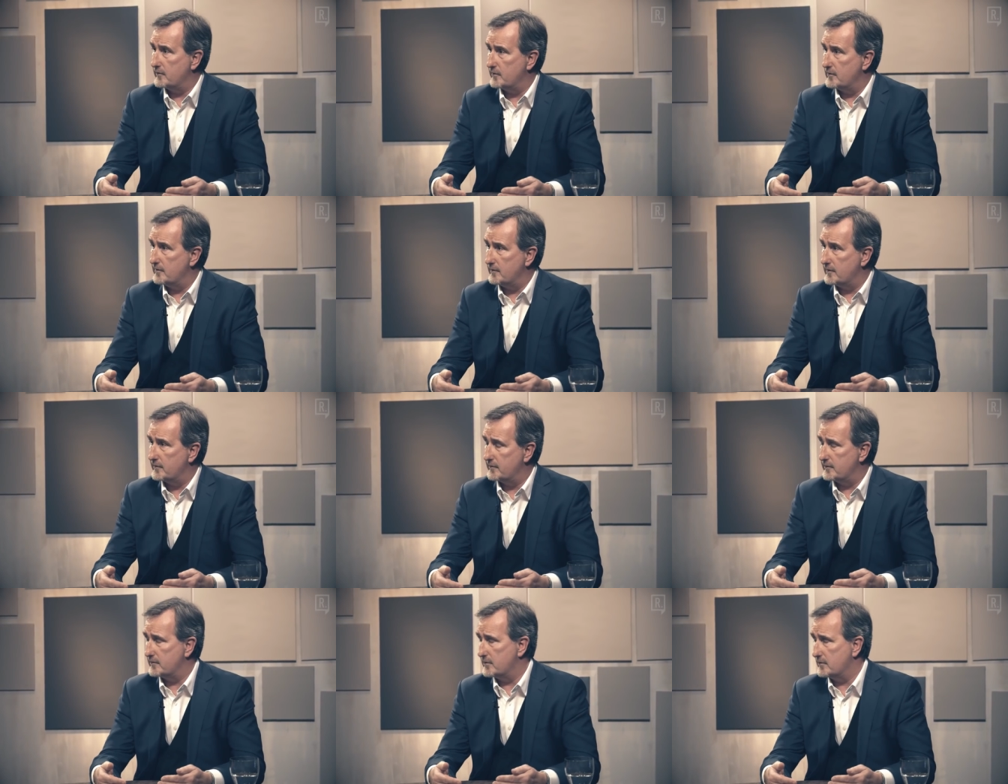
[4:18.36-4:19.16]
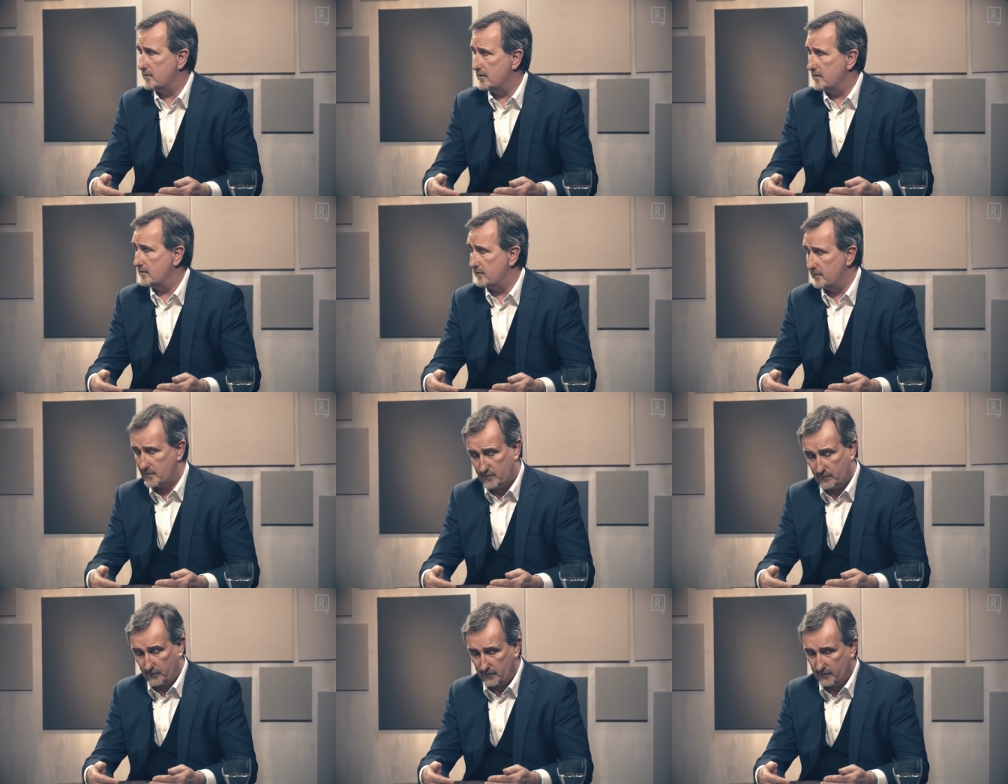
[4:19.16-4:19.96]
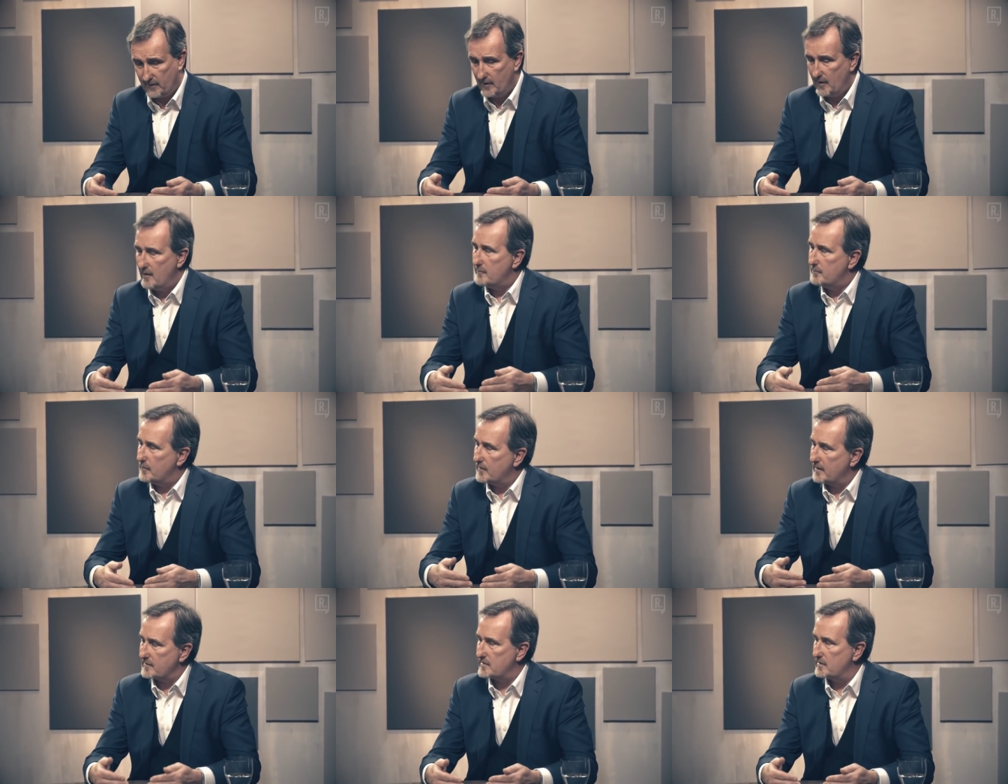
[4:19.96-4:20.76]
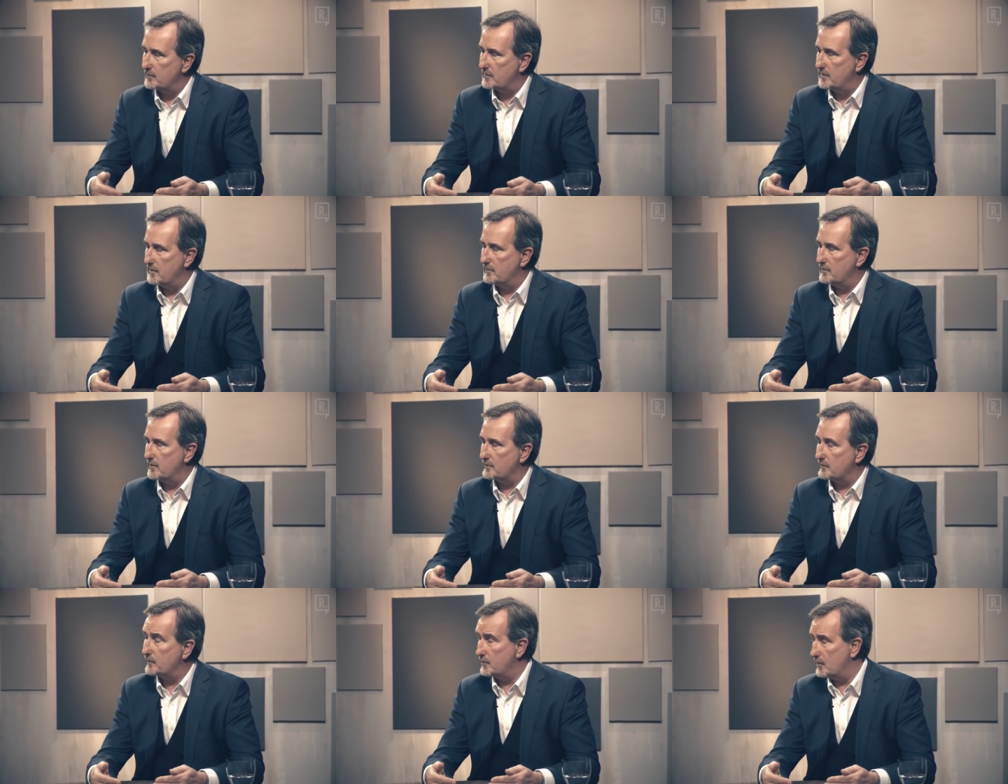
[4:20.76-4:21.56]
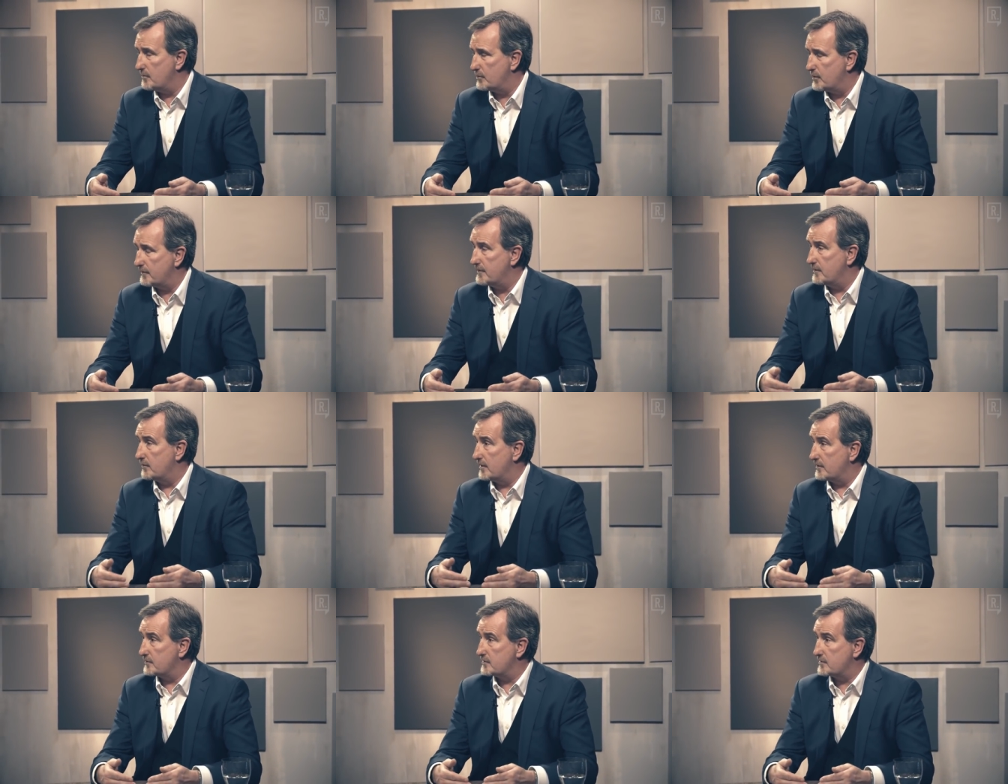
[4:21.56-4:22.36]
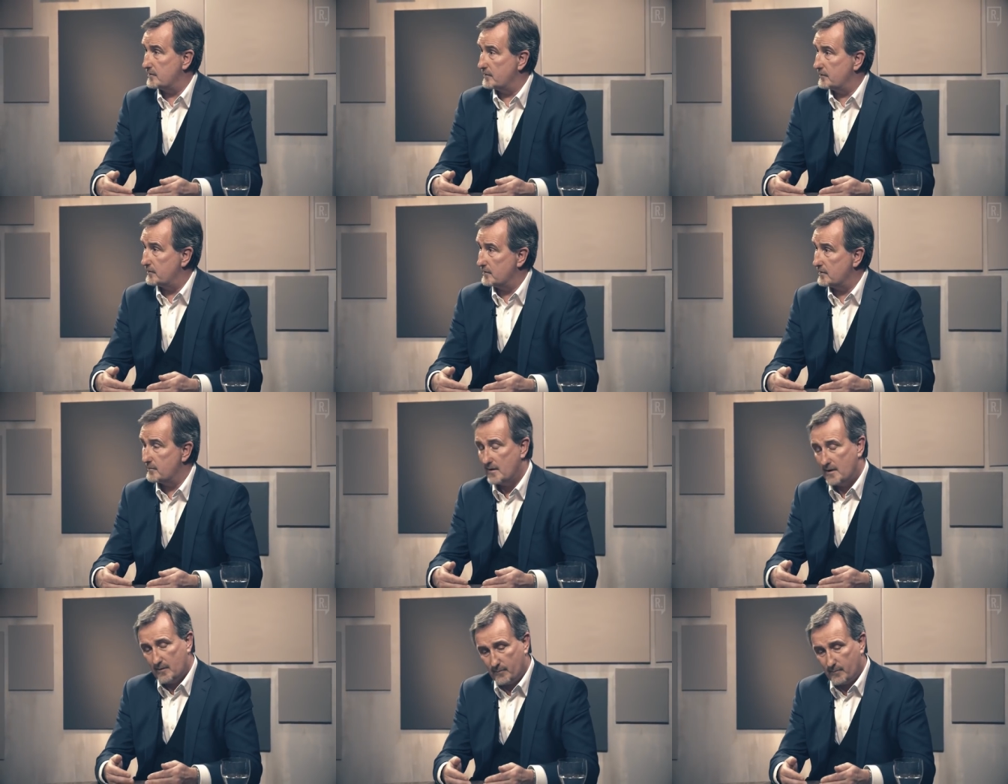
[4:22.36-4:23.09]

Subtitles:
service to individuals, but actually look at long-term profit rather than short-term.